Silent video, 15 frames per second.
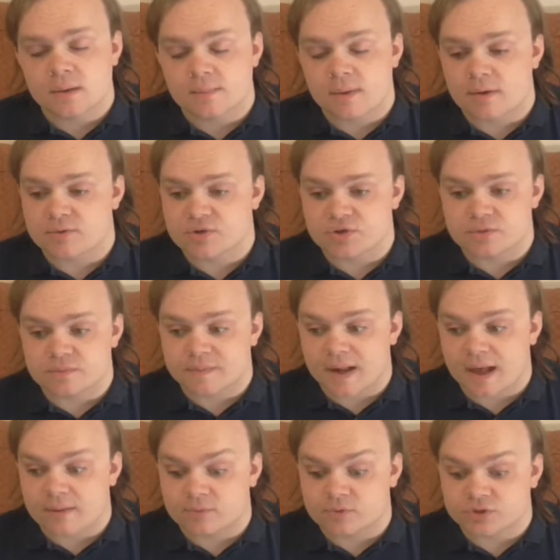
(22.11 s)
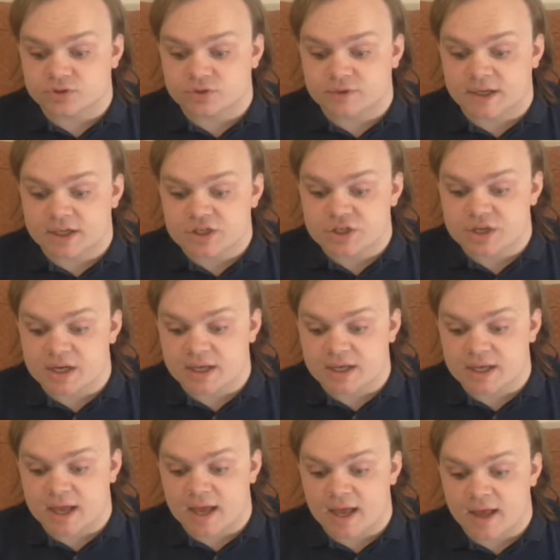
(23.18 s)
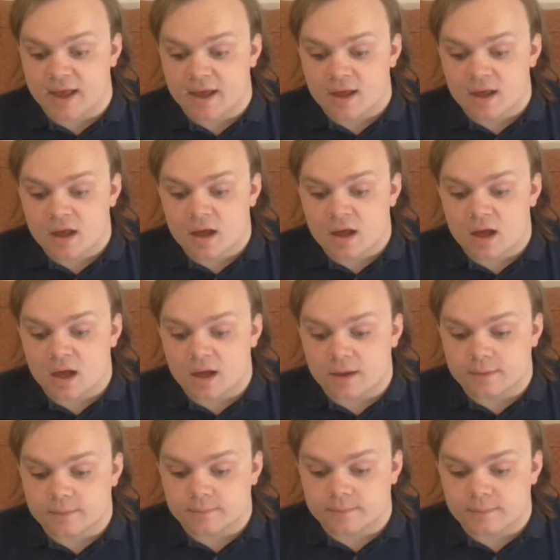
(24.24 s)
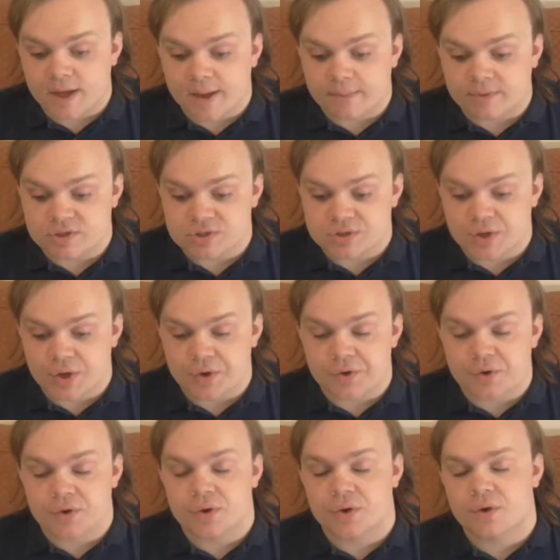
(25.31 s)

My original plan was to actually get episode